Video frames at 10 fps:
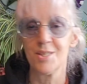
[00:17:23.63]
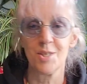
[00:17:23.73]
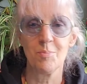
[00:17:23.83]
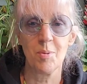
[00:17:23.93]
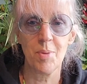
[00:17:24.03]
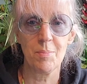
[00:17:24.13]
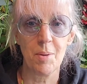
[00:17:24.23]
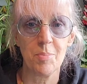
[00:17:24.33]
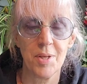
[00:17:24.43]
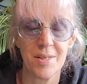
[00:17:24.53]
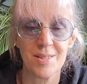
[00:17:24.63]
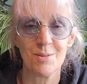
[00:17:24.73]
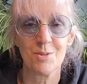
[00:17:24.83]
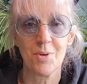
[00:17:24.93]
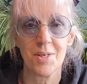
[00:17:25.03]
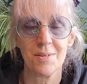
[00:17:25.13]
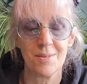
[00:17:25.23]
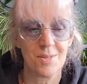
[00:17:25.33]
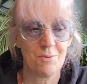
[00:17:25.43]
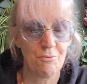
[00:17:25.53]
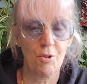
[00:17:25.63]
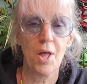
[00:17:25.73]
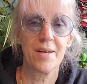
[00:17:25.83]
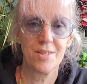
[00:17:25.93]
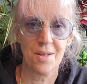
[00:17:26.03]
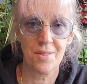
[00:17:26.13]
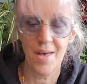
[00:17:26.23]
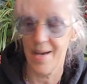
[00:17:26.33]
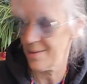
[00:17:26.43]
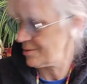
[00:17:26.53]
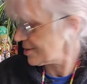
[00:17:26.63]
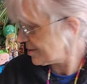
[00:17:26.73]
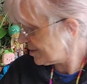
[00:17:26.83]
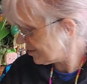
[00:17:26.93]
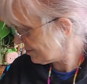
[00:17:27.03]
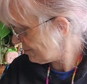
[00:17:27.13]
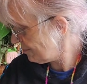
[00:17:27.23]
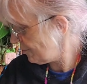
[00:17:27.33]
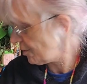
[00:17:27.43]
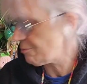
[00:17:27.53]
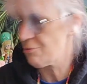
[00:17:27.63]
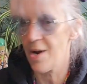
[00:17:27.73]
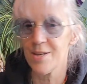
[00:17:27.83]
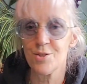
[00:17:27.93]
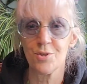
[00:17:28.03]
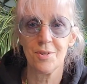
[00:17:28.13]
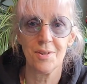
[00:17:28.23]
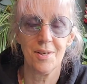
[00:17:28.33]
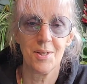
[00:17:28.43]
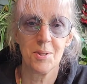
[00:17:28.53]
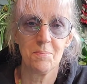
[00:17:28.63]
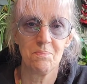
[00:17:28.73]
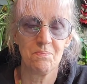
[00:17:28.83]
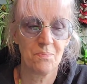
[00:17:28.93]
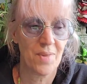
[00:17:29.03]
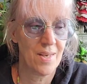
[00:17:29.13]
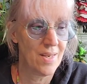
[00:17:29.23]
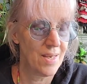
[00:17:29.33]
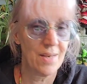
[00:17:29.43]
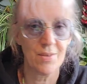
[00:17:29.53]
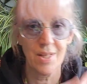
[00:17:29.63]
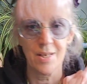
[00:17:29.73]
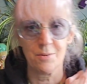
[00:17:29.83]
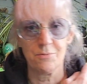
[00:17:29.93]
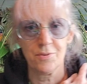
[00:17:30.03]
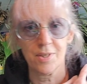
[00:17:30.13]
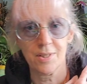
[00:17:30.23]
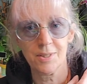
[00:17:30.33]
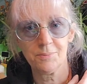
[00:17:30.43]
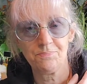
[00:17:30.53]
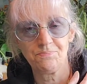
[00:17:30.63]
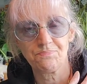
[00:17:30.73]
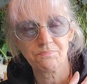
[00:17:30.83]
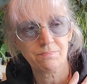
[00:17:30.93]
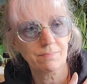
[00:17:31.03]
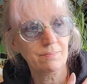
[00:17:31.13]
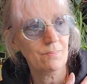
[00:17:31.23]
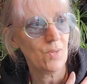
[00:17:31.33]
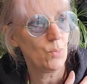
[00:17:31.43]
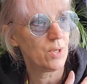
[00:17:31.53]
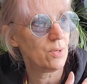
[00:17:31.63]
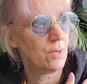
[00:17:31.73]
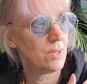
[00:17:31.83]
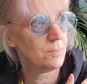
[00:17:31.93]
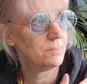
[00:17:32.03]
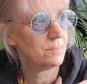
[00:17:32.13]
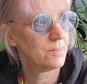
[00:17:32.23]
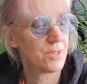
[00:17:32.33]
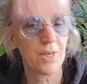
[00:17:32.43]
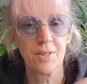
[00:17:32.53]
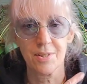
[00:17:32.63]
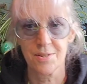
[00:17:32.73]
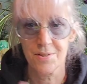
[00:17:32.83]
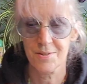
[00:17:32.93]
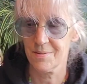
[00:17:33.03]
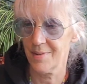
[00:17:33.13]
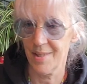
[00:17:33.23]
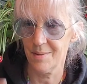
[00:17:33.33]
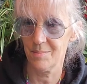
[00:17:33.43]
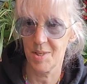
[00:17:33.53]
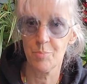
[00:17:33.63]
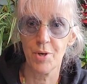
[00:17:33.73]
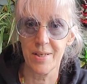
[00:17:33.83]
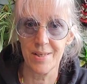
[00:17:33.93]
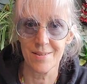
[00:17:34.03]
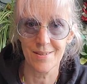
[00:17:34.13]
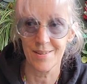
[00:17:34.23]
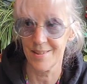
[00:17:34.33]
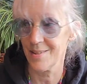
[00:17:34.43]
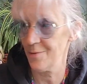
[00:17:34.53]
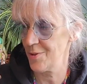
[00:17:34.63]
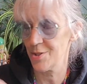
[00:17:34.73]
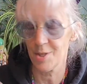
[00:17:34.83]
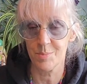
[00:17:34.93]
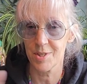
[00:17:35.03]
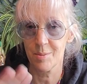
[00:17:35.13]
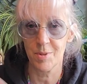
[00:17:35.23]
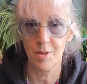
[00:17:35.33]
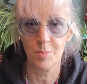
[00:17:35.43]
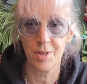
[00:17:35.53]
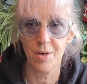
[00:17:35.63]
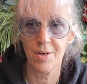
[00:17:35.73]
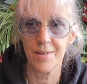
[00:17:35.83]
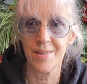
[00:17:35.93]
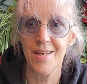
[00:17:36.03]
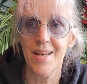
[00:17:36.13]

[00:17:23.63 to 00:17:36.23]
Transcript: jump up on my plants. I was trying to deflect that because these are very fragile. I have a lot of we call them succulents, and they break easily, and if he jumps on them, they'll all be gone.